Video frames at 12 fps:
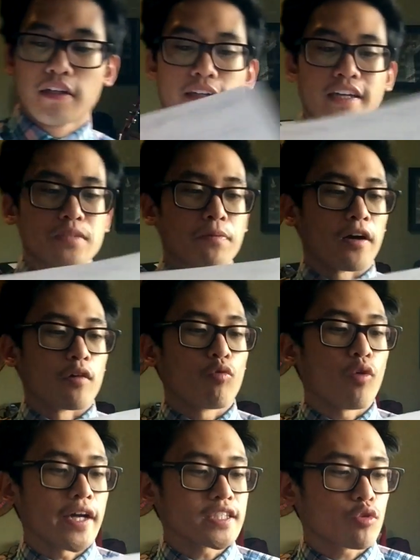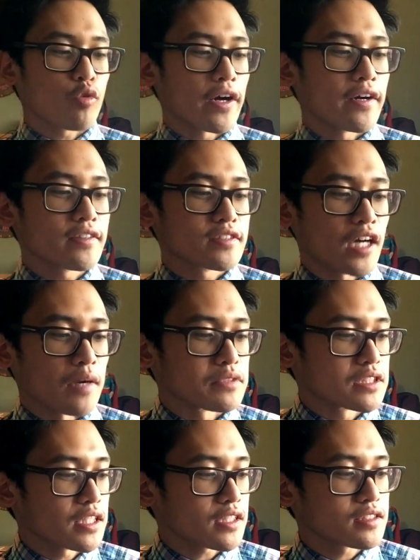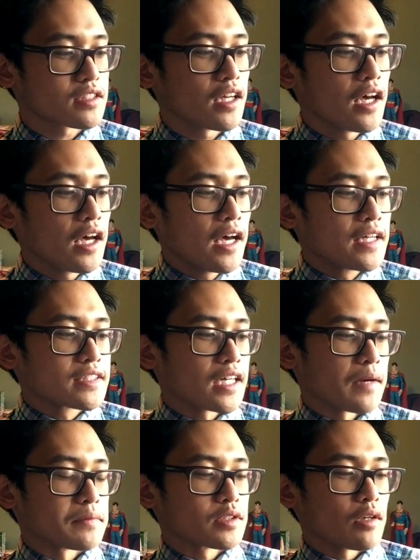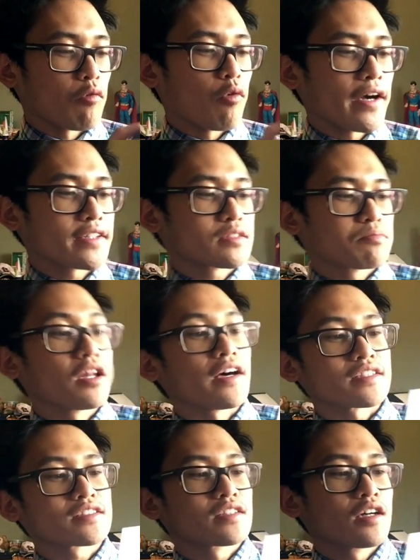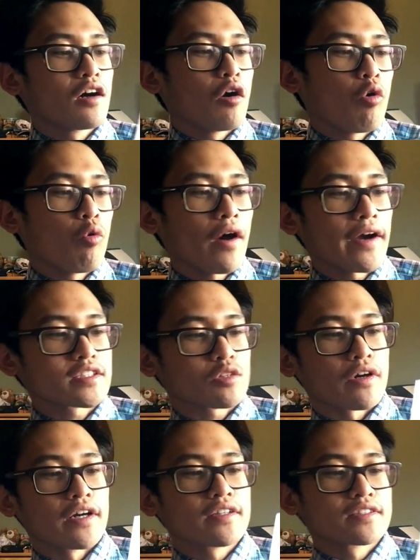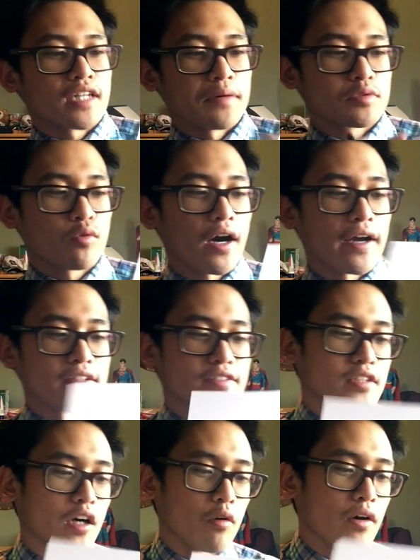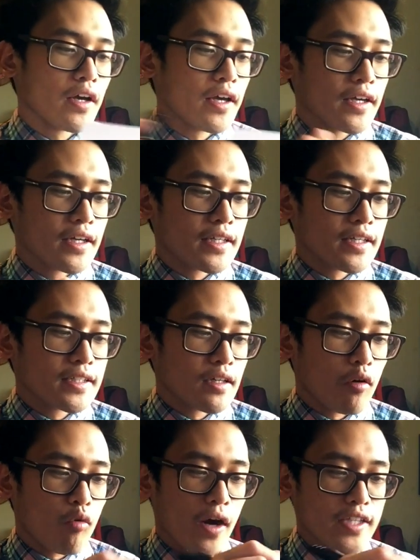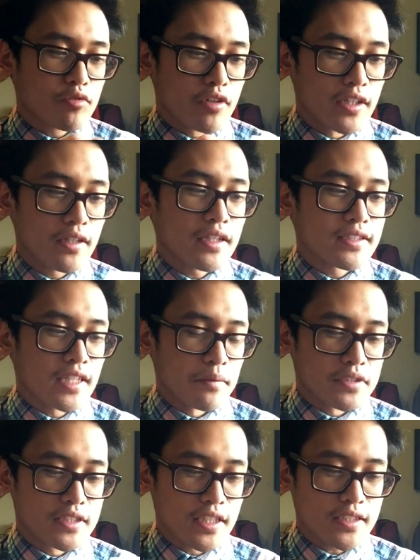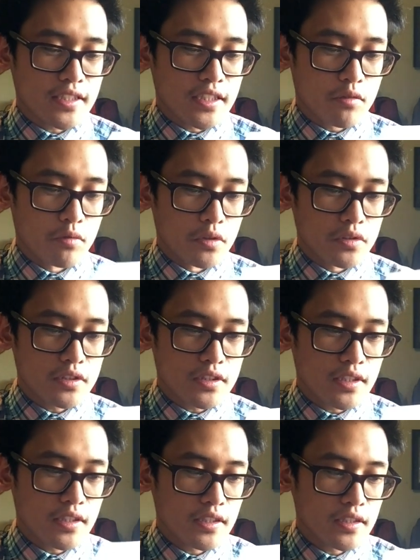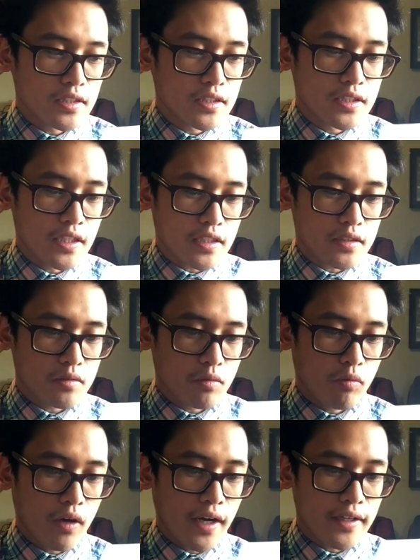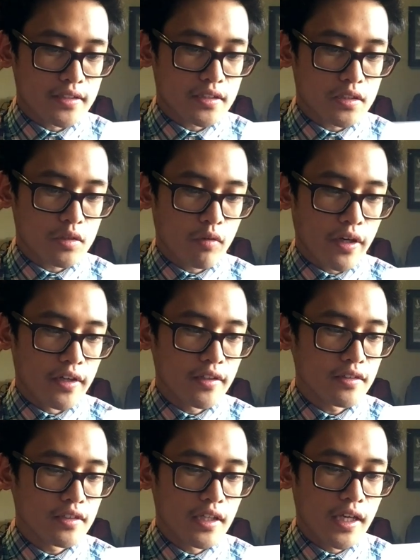Next part, y squared times 6 times y plus y squared times y. So, y squared times 6 equals 6y squared